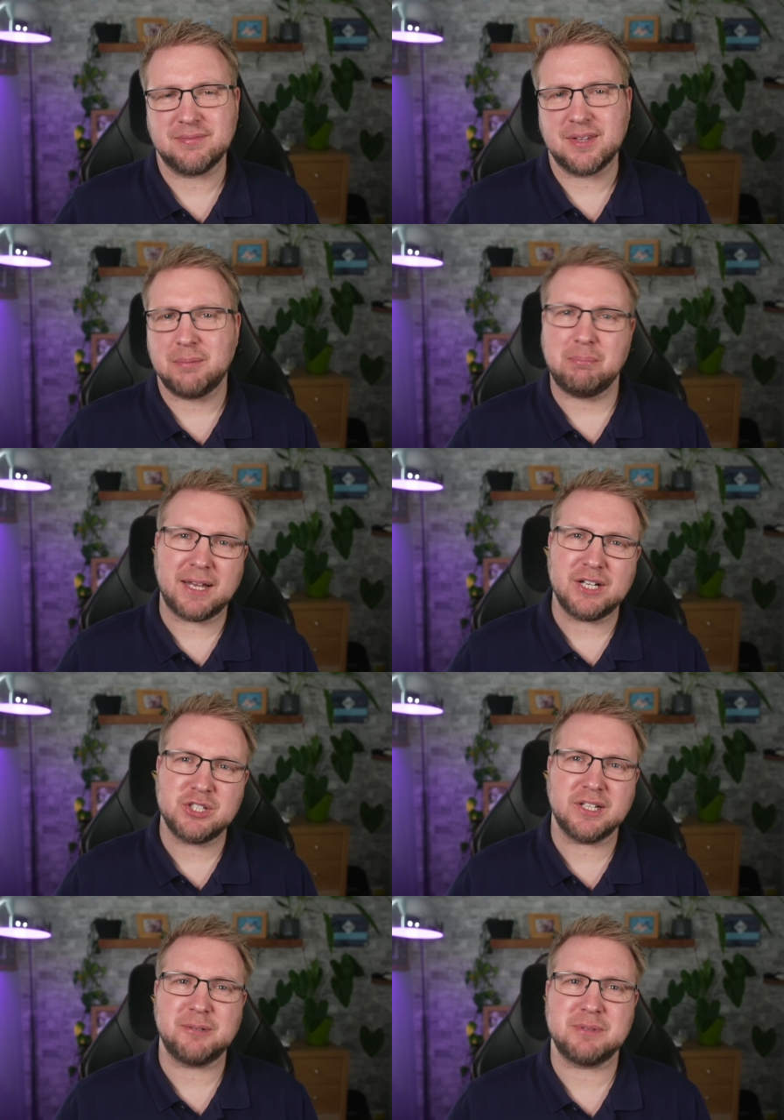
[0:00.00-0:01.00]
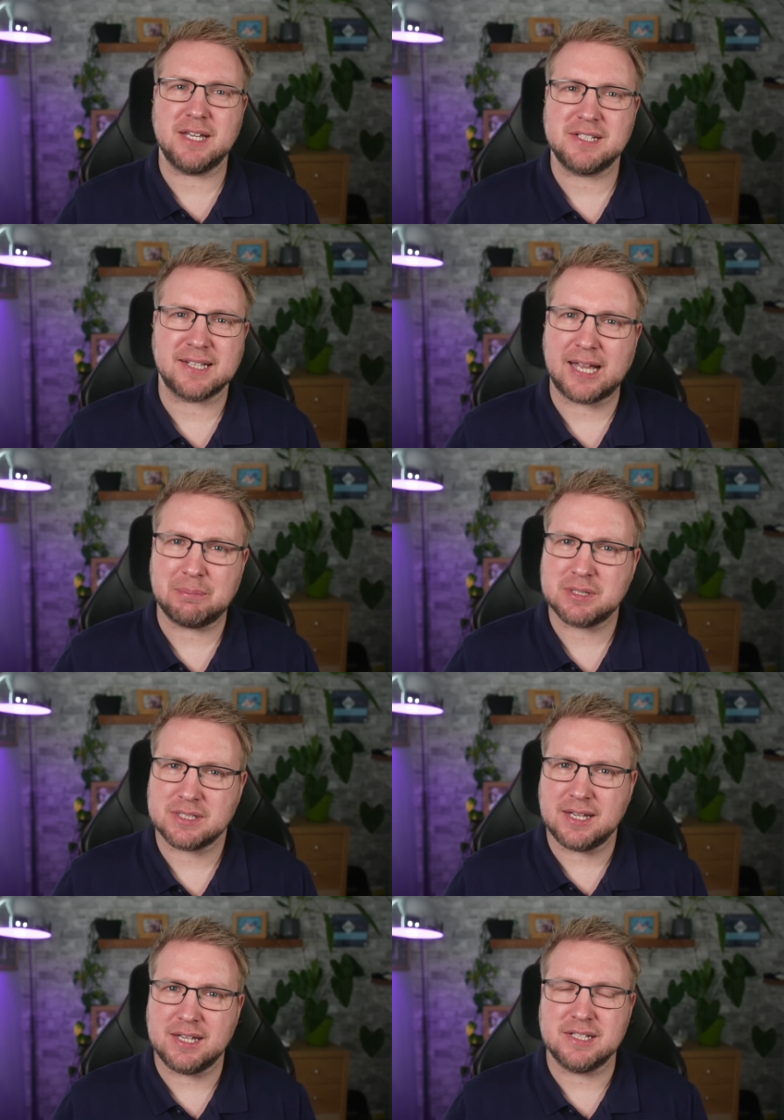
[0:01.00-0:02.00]
Managing and updating apps
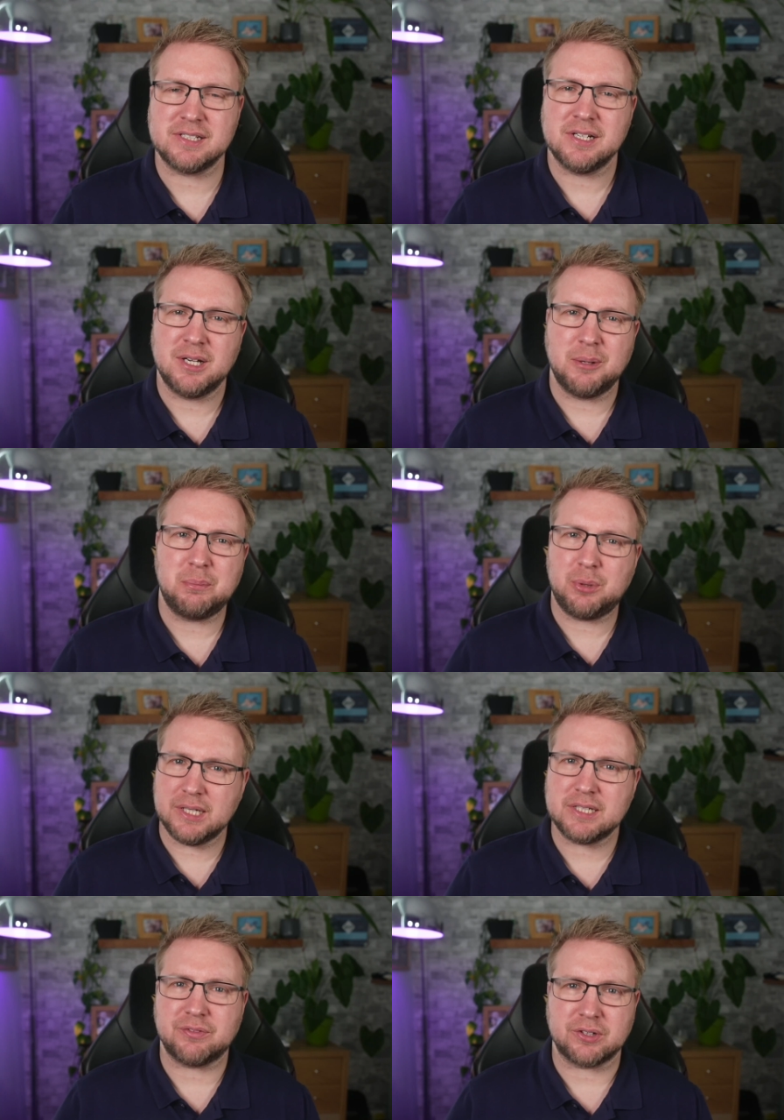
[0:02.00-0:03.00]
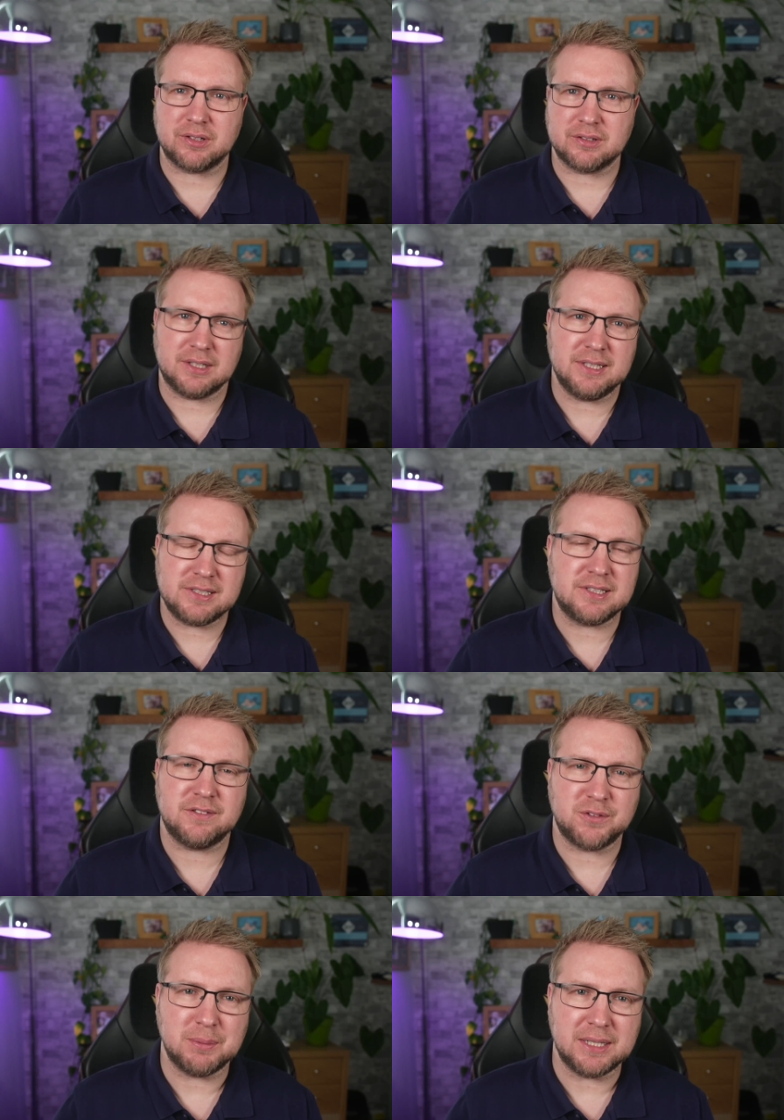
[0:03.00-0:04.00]
is pretty difficult, at least it is for
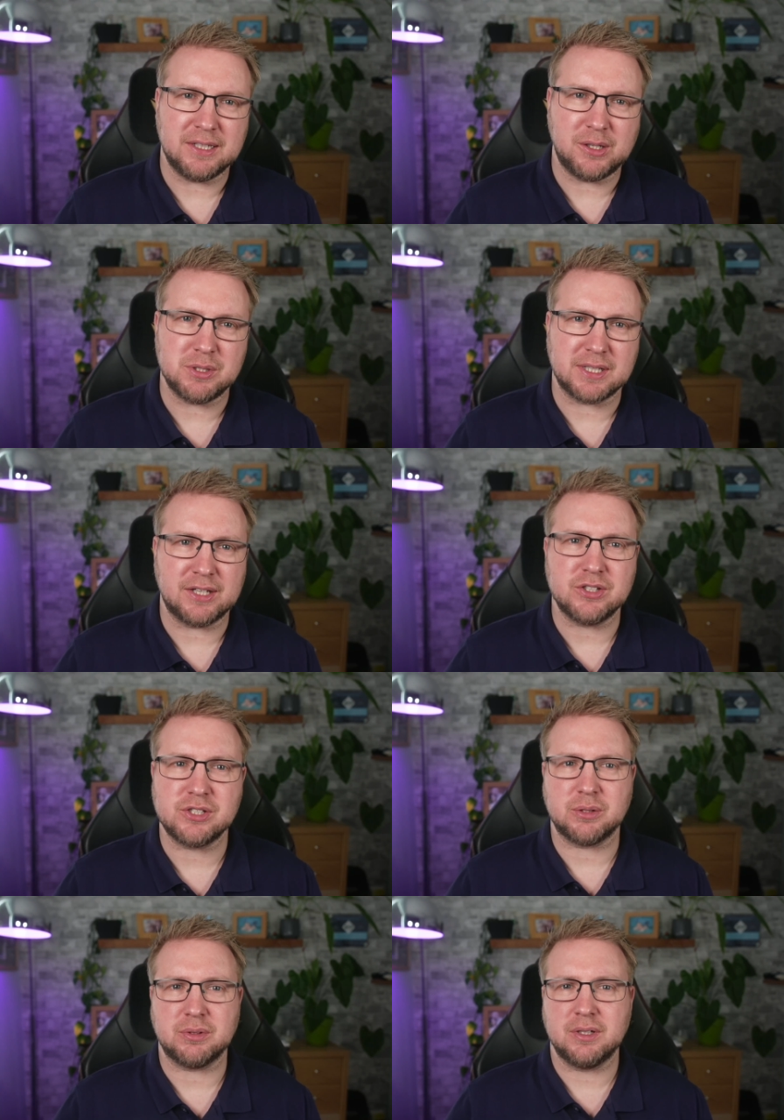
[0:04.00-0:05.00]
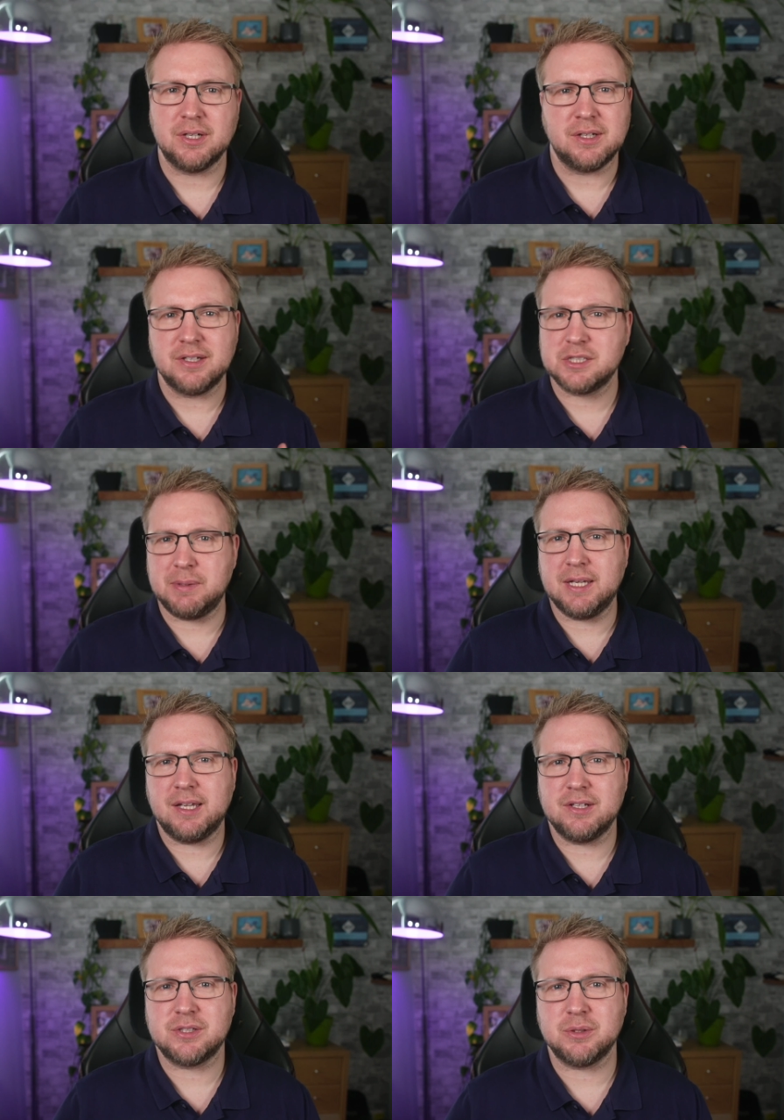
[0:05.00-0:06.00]
me using Intune. Speaking
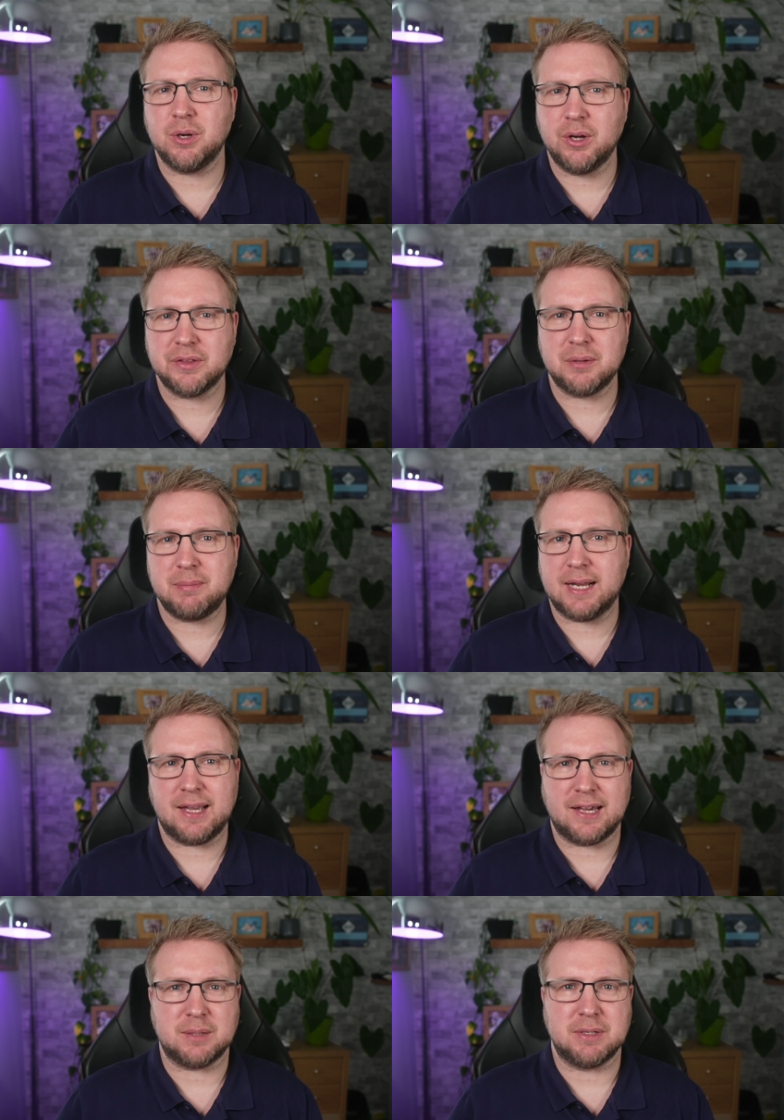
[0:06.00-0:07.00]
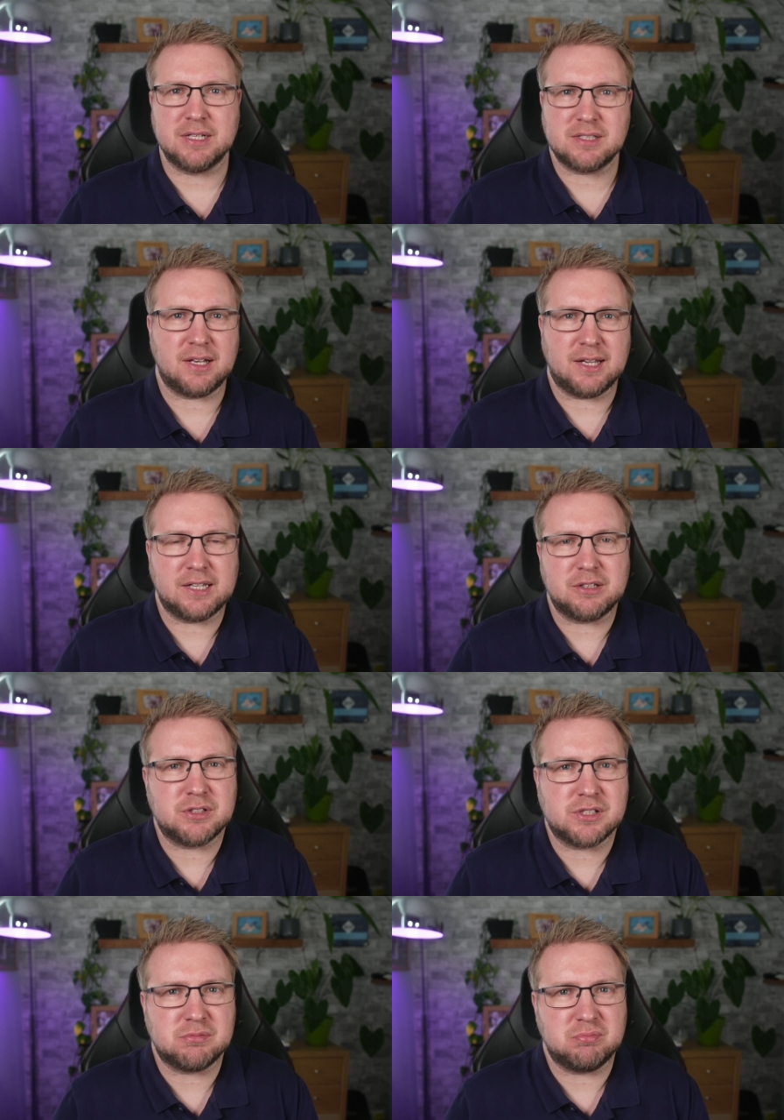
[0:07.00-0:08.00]
to other Mac admins, they're like,
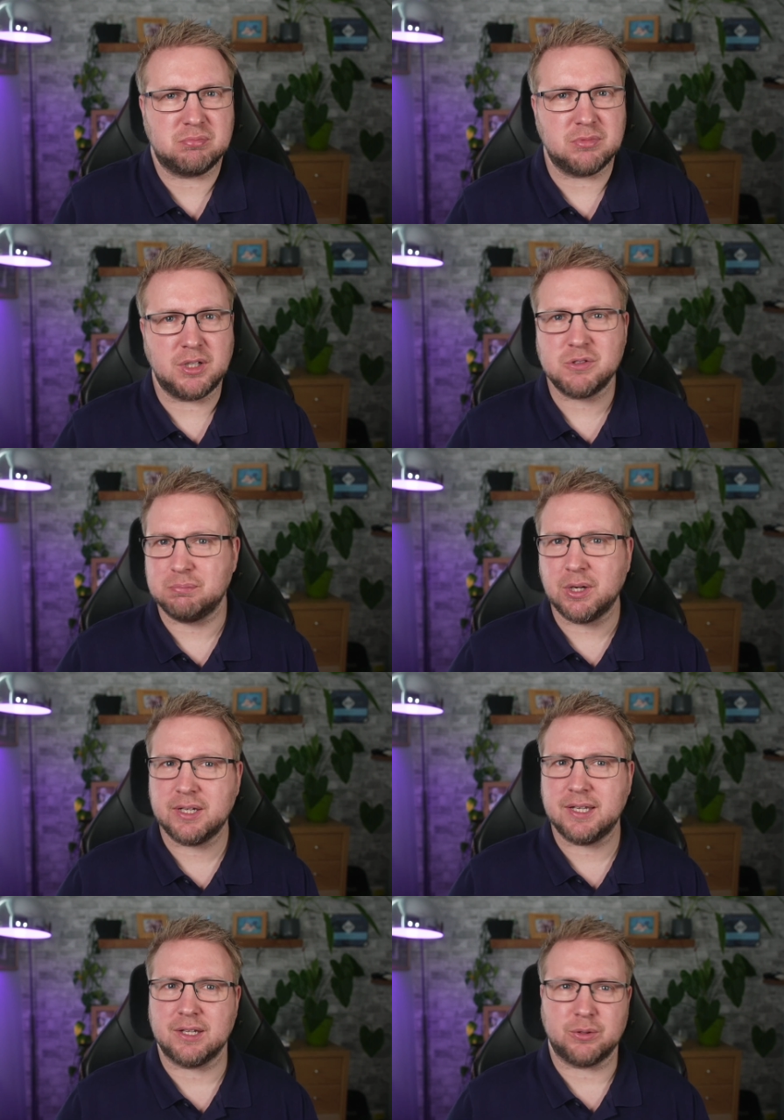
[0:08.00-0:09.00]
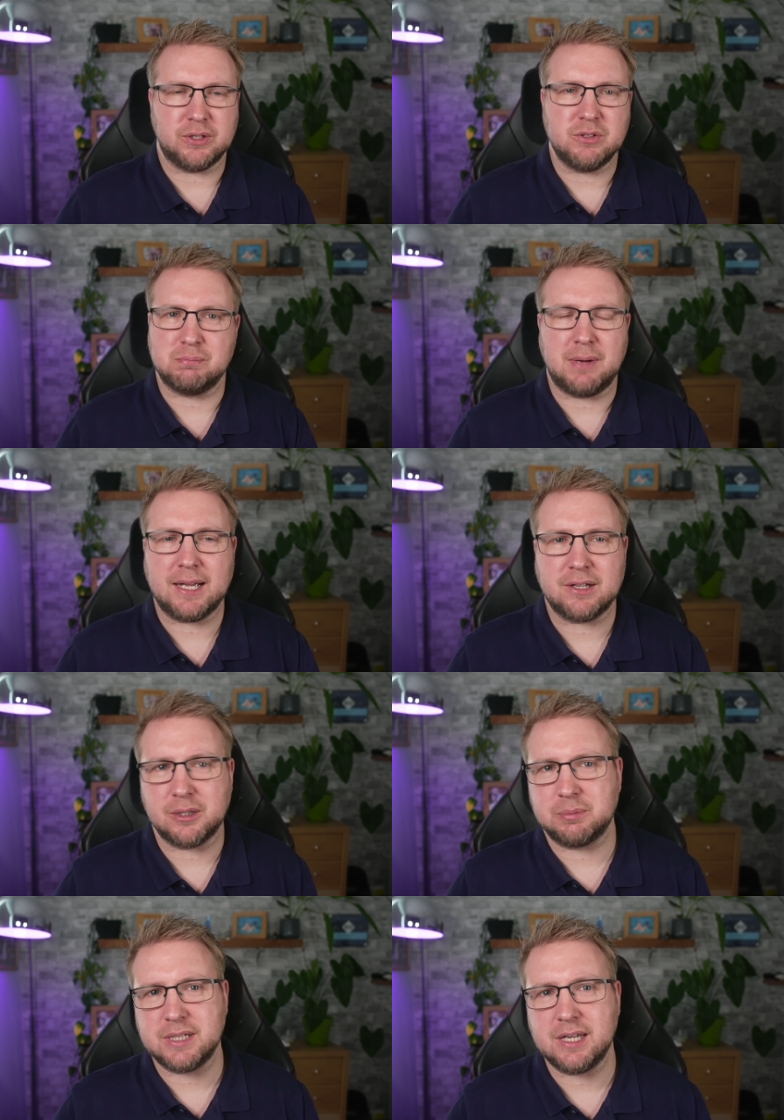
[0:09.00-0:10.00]
just use Munki or use Mac
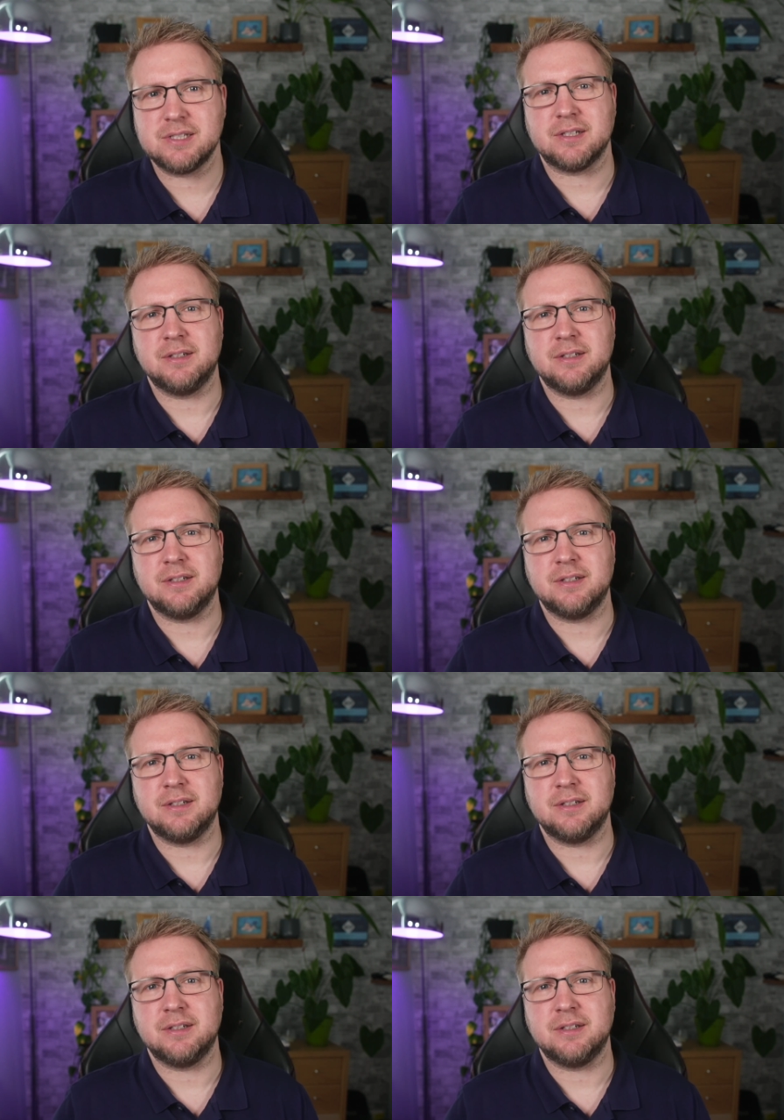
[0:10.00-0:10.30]
Updater.